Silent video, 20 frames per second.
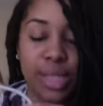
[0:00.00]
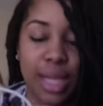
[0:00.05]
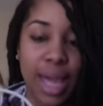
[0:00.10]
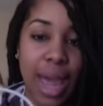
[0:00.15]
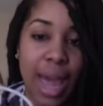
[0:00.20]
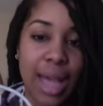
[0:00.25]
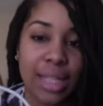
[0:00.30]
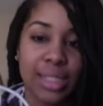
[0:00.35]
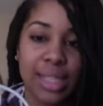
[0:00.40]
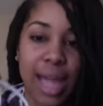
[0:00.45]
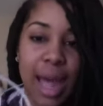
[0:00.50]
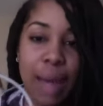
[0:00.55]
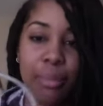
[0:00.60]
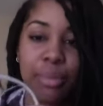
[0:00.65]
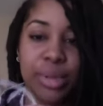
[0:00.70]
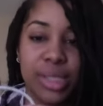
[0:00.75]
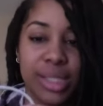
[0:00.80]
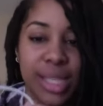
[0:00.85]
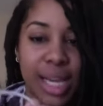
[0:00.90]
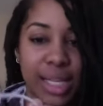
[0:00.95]
It has that
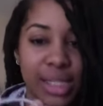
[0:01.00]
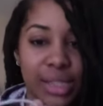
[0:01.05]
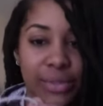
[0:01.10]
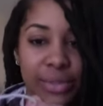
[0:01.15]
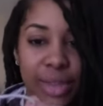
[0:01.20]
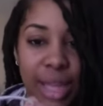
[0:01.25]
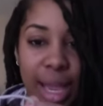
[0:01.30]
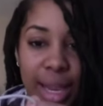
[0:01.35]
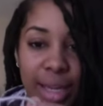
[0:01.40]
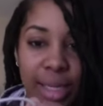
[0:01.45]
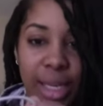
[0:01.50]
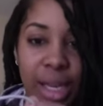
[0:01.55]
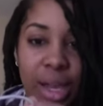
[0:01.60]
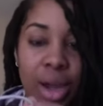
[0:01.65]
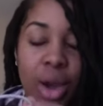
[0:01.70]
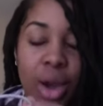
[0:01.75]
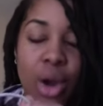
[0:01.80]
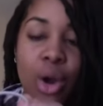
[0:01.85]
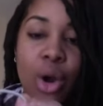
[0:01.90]
protective lining